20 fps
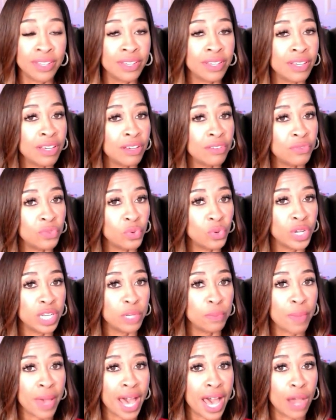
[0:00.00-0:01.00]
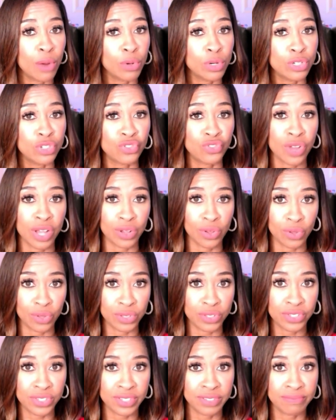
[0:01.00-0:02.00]
Avoid power
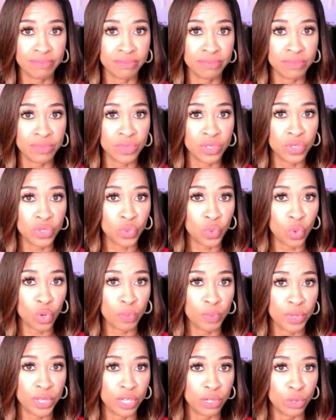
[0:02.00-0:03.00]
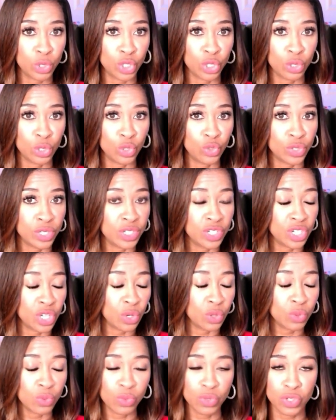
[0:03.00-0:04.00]
struggles. Scorpio children
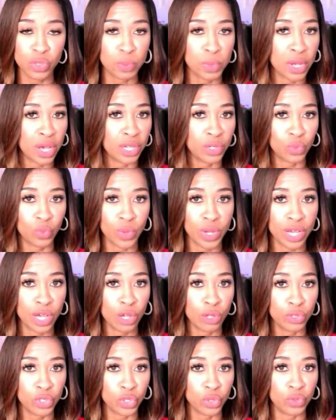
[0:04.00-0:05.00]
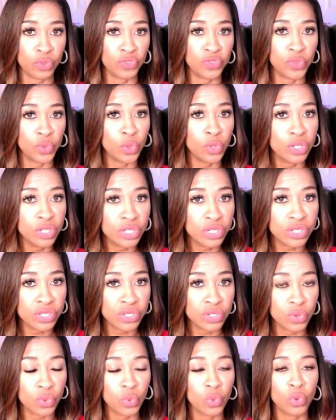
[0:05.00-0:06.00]
don't respond well to
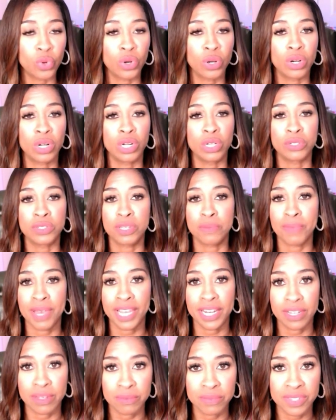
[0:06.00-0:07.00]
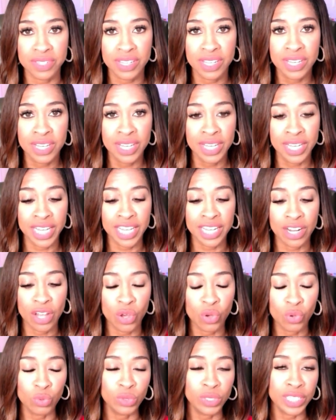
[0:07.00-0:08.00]
force or ultimatums. It
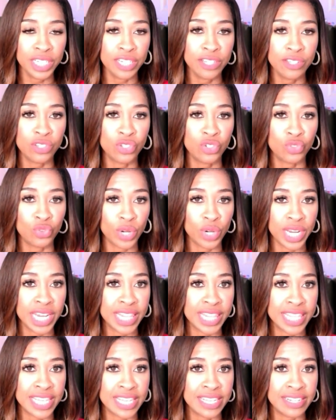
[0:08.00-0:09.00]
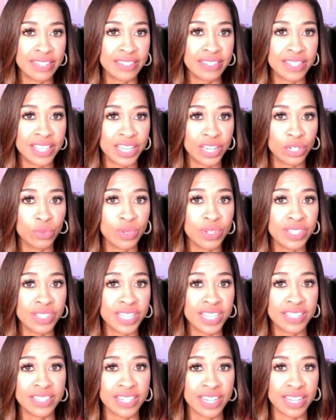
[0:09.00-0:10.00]
only strengthens their
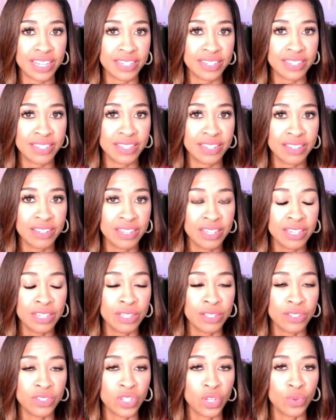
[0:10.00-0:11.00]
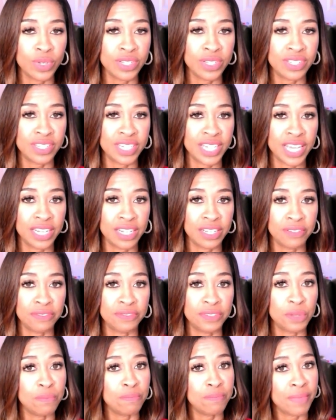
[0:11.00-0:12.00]
resistance. So instead of
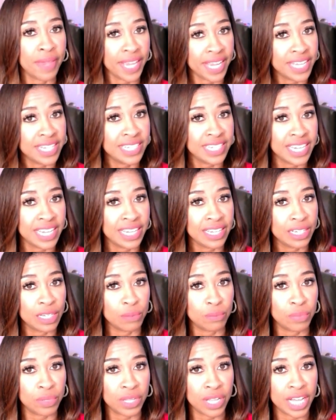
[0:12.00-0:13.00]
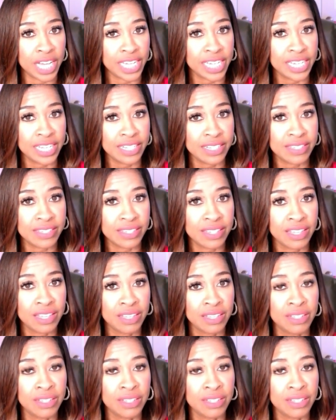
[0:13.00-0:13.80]
demanding compliance,